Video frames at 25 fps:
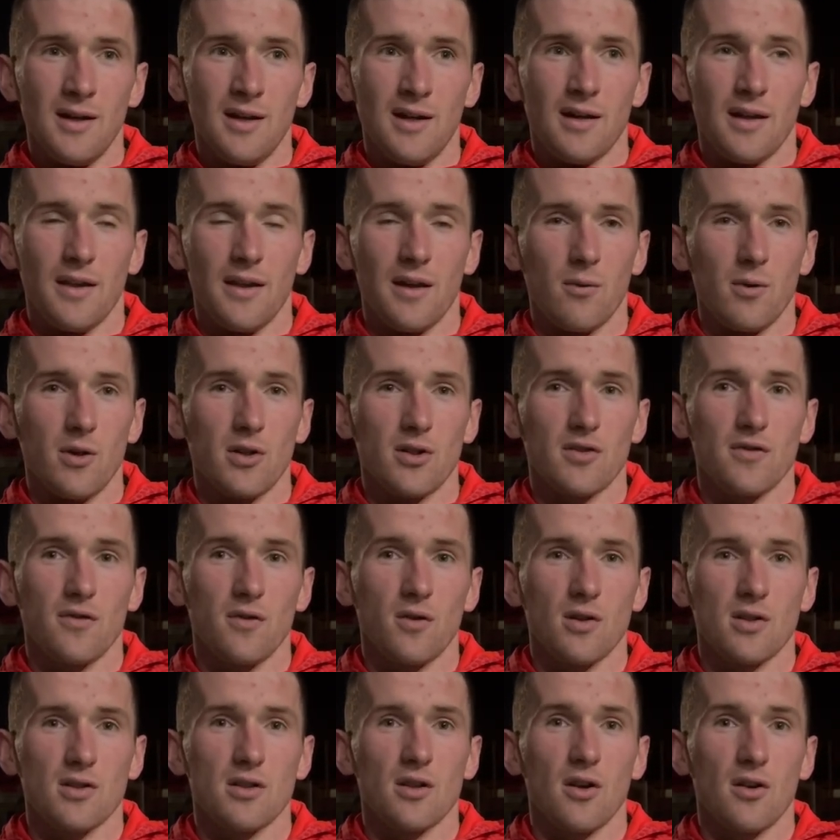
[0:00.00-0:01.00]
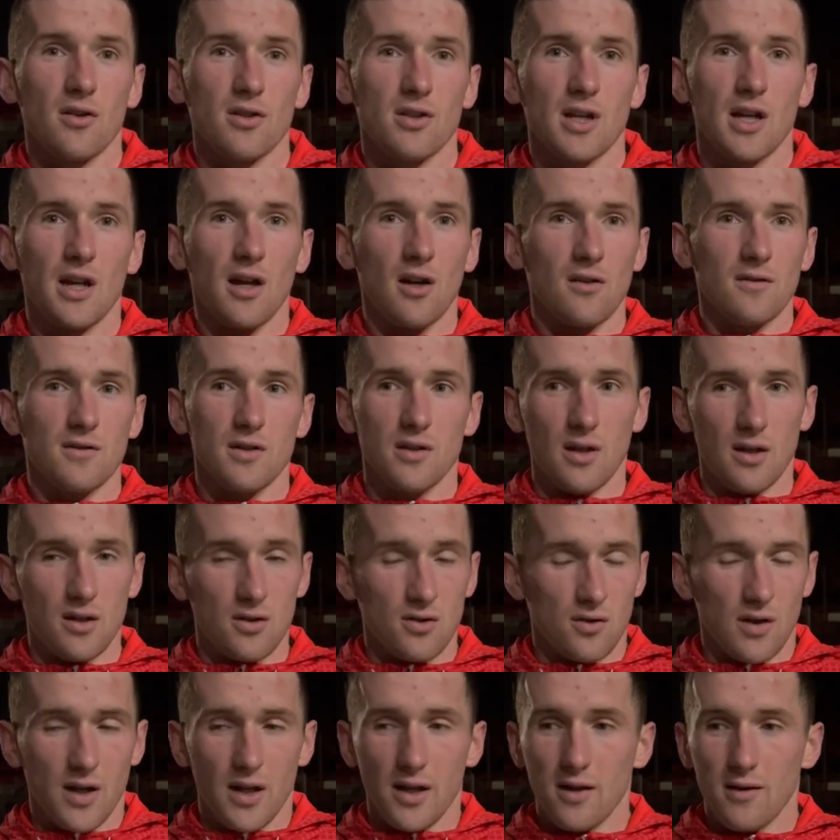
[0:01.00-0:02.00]
I think we're just focusing on ourselves and
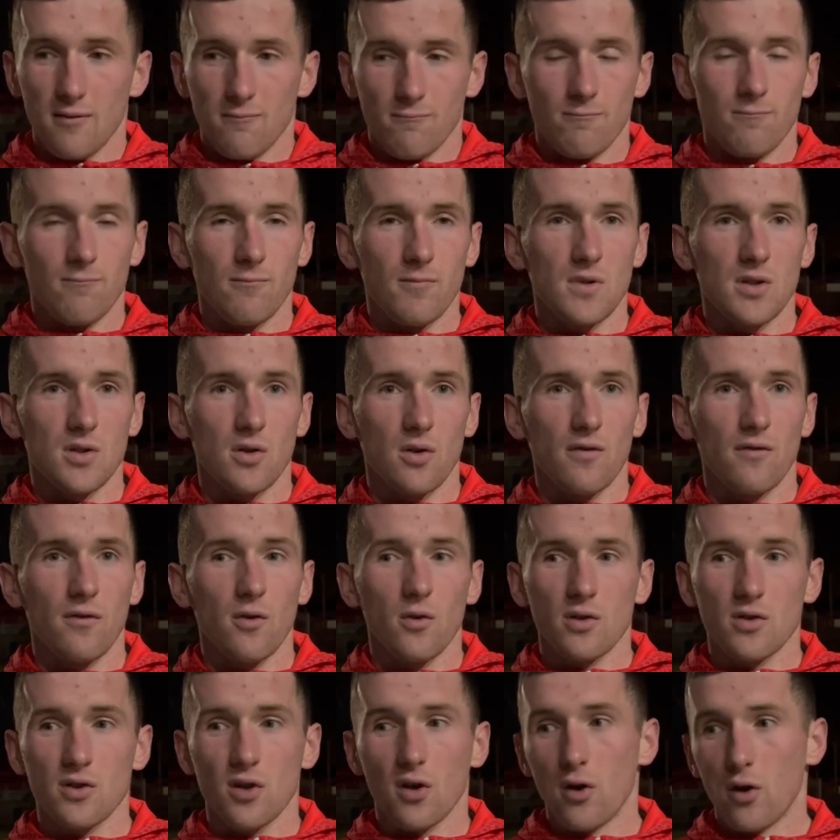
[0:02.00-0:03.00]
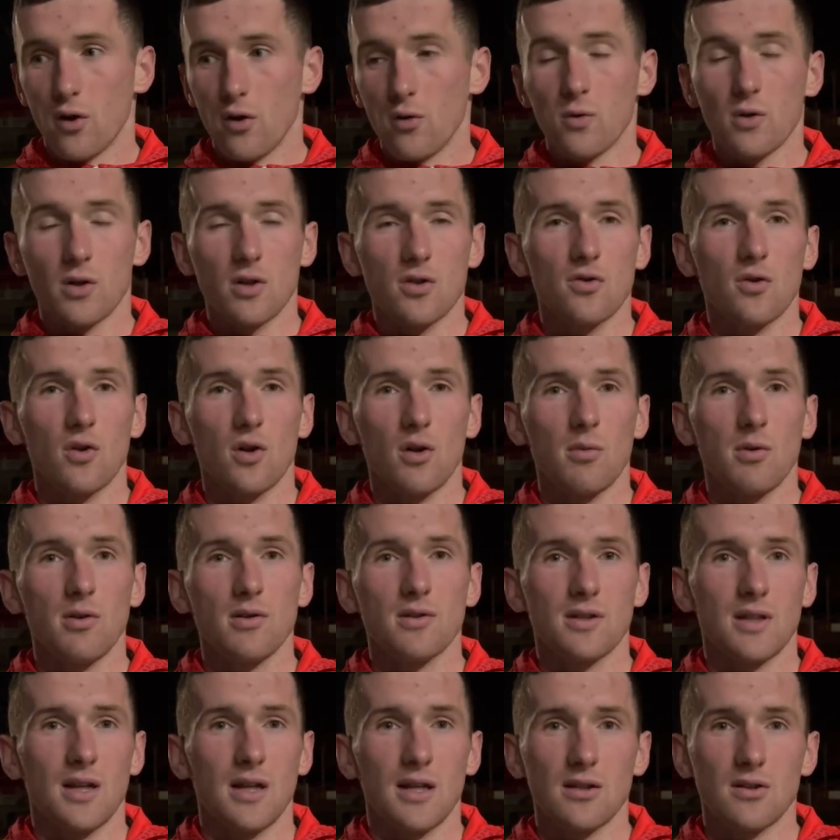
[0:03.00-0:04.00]
trying to sort of focus on our own
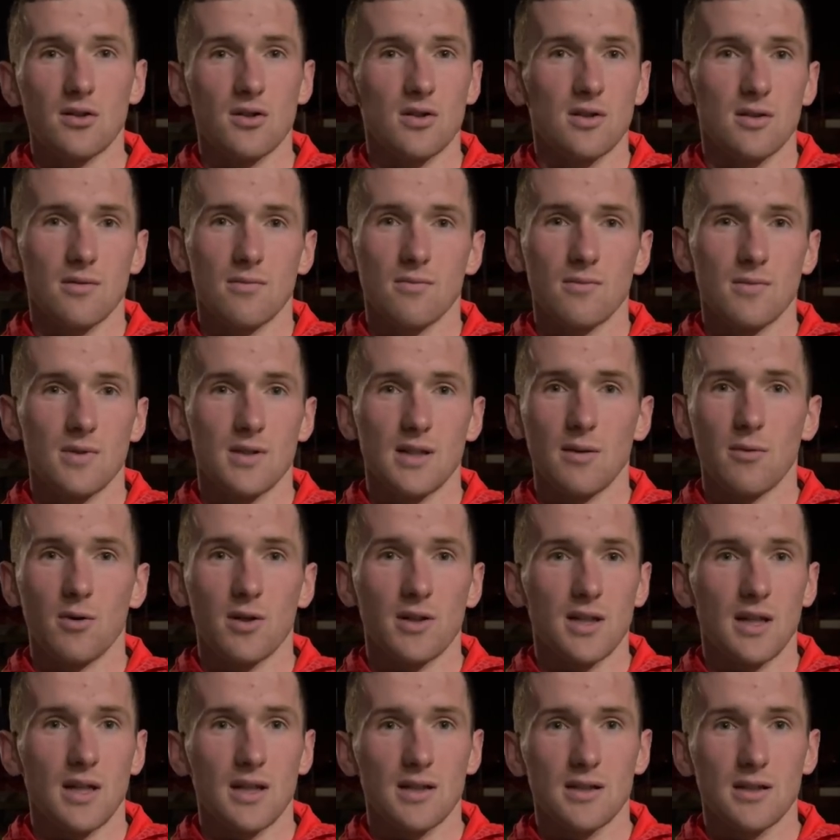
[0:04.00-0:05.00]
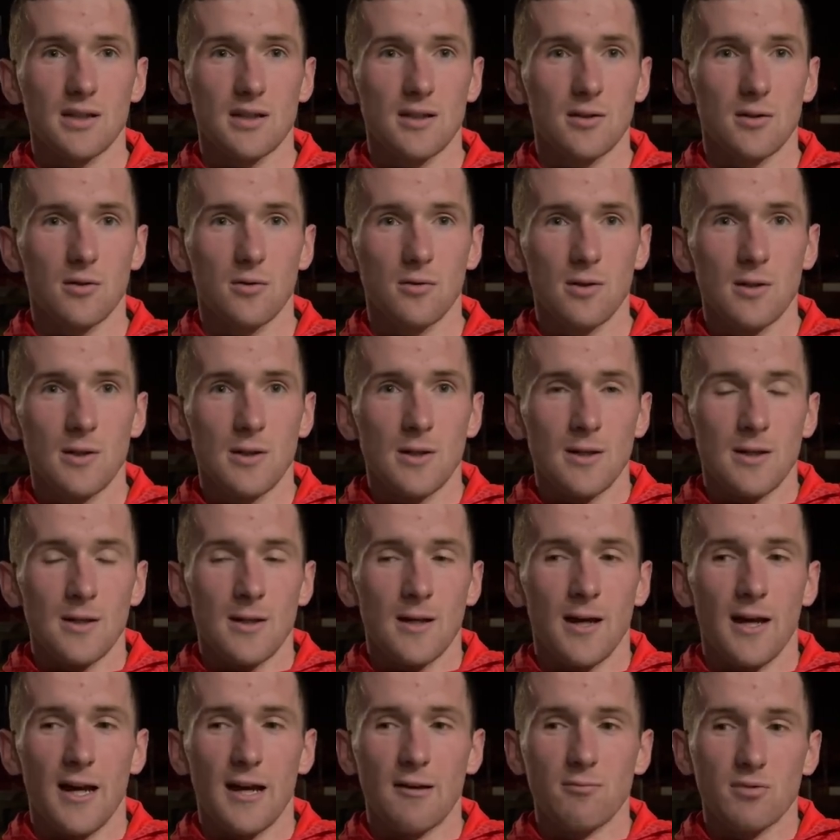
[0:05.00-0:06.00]
controllables and then just see where it takes us. So
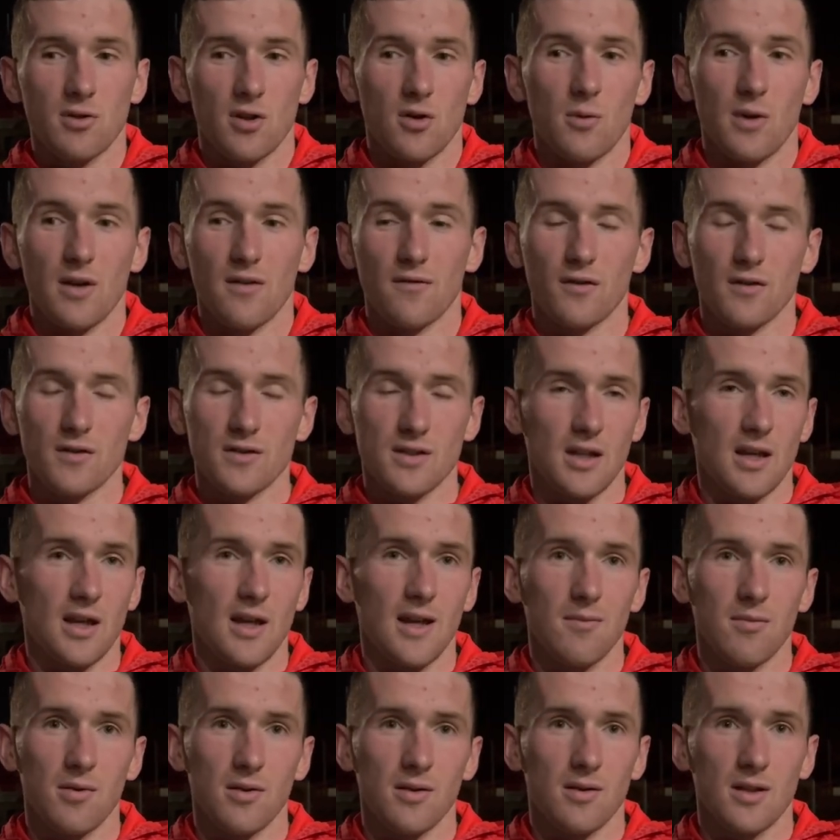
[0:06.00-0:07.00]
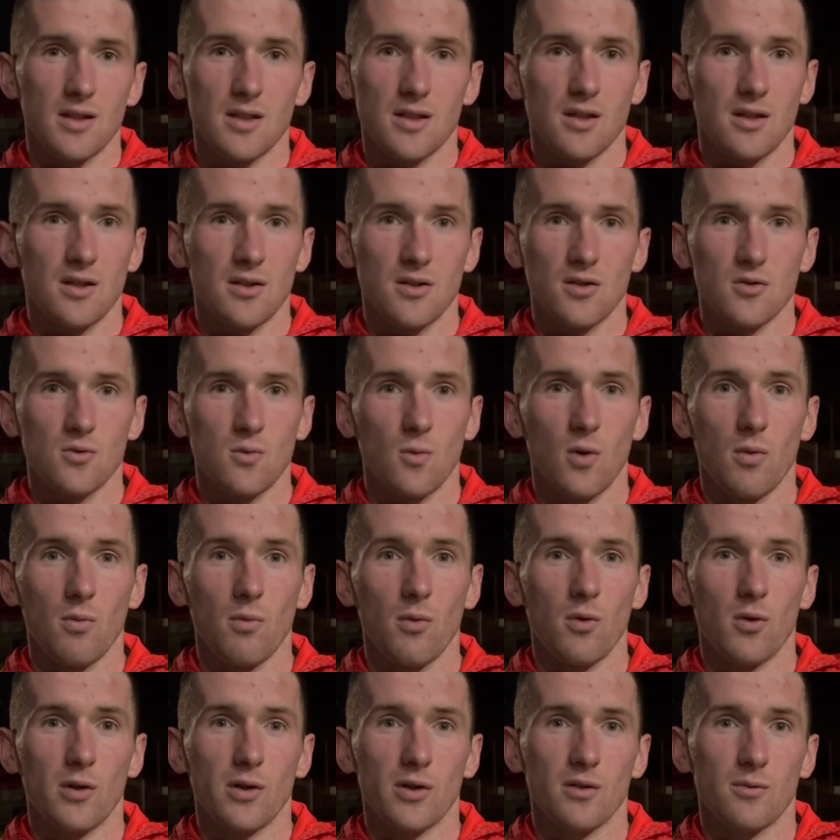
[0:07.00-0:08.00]
it's a good win for us today, but it's just one
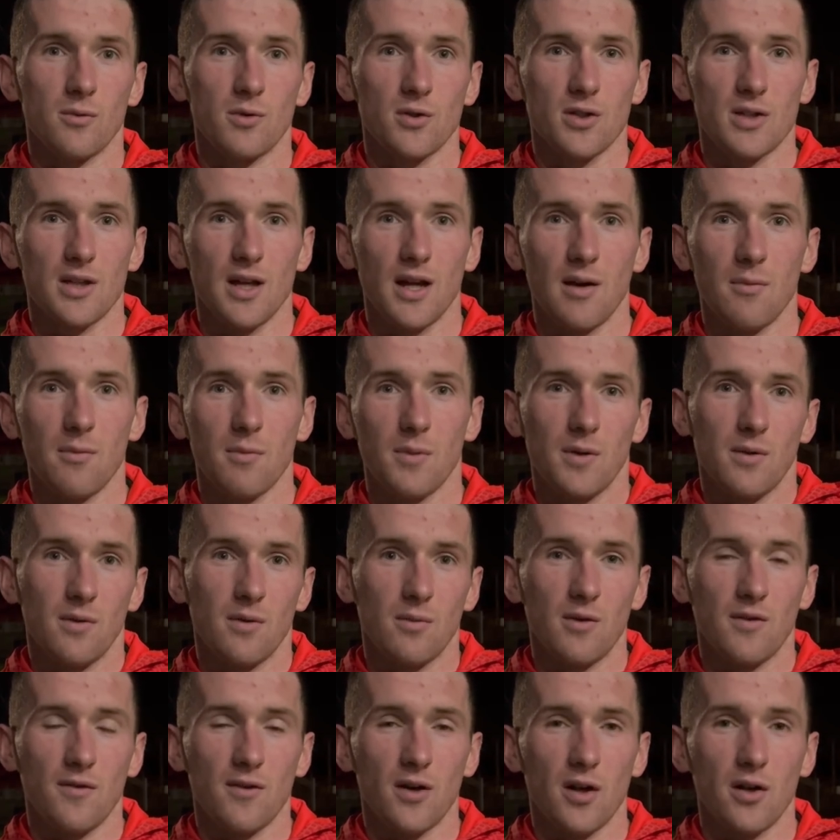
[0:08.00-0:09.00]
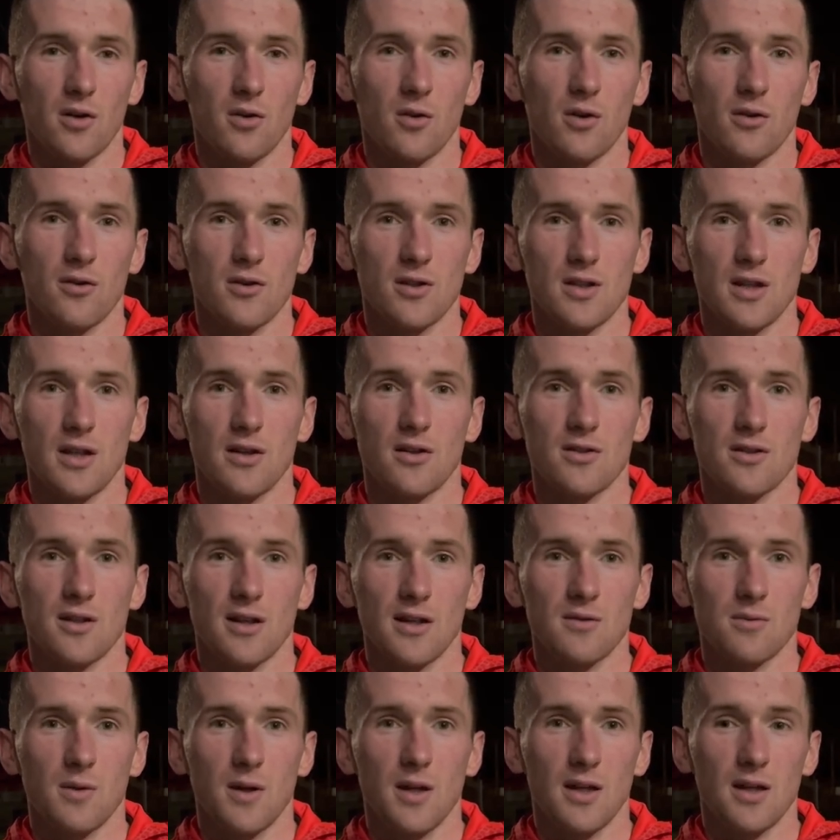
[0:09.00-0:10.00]
more step, and we've got to go to Crusaders
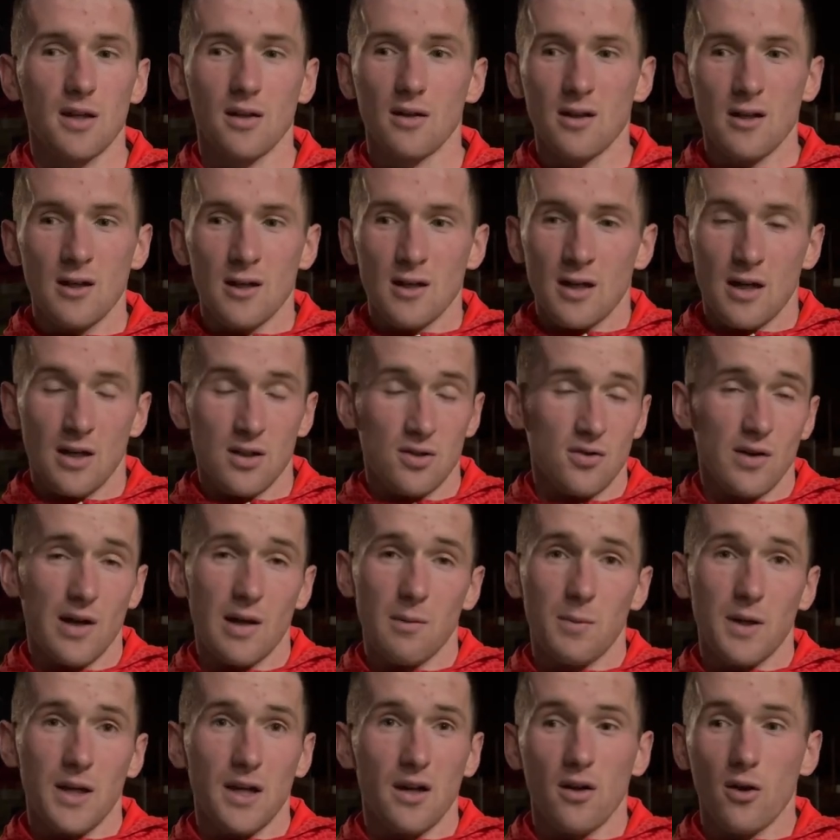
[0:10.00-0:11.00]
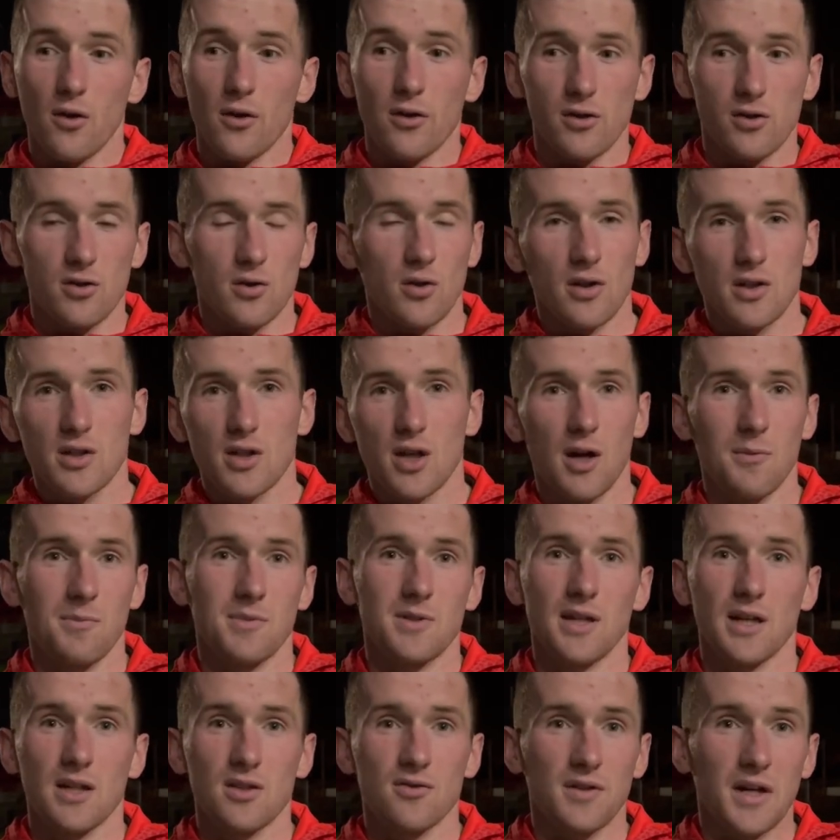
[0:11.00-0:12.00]
next week and try and beat another sort of top
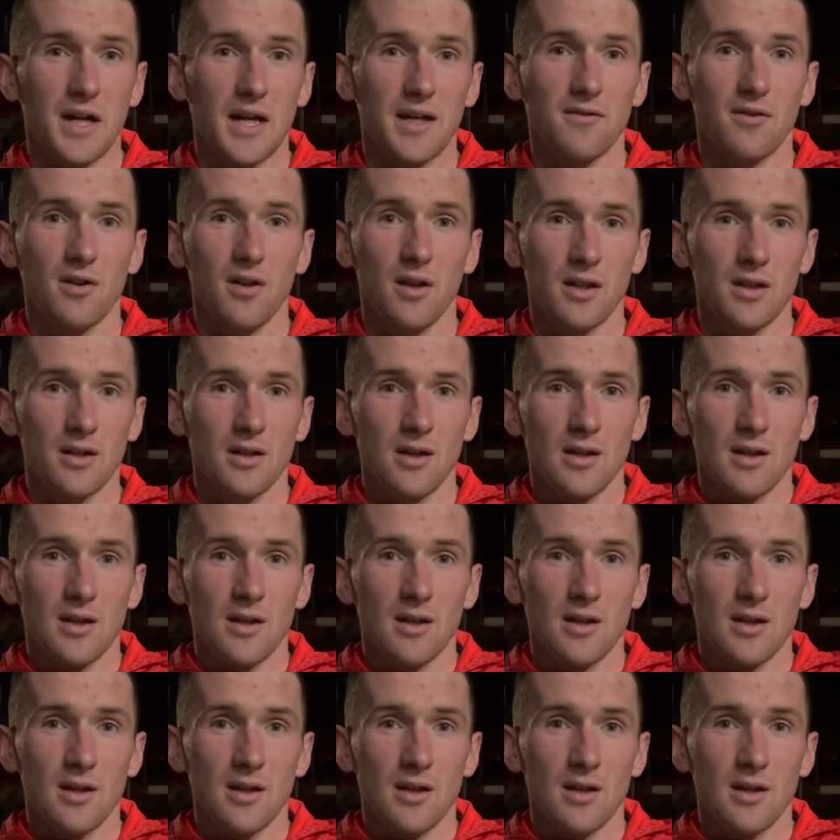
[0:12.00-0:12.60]
six rival, and